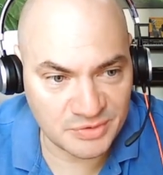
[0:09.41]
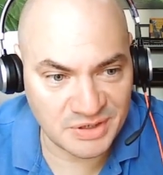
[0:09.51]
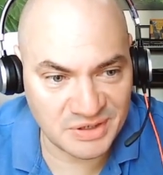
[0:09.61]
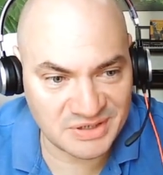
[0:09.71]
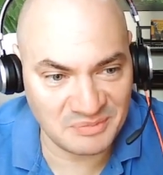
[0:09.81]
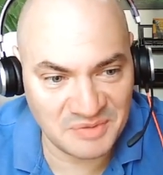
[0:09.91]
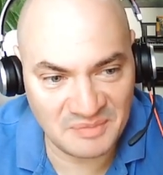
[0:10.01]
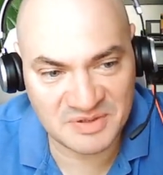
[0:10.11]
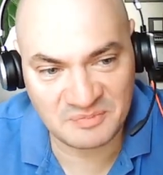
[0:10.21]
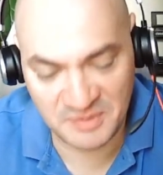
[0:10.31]
that
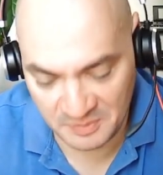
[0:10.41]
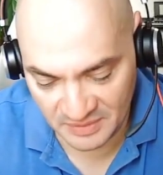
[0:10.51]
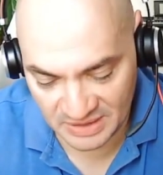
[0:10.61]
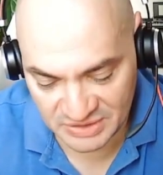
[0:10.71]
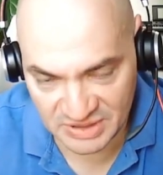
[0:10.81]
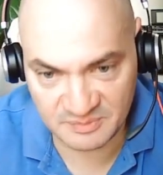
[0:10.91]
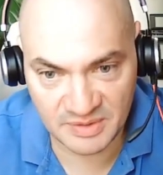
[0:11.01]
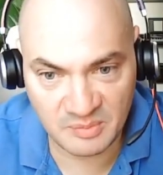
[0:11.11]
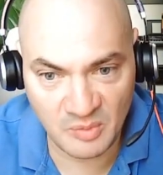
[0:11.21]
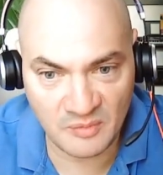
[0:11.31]
sometimes people actually
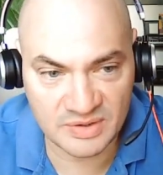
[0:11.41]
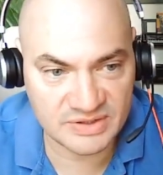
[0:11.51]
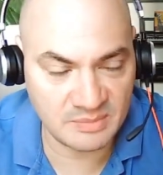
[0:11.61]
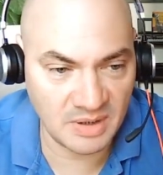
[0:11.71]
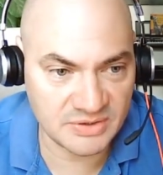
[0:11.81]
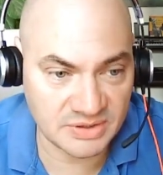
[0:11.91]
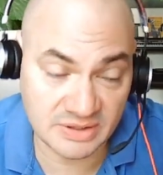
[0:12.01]
spend more than they budget.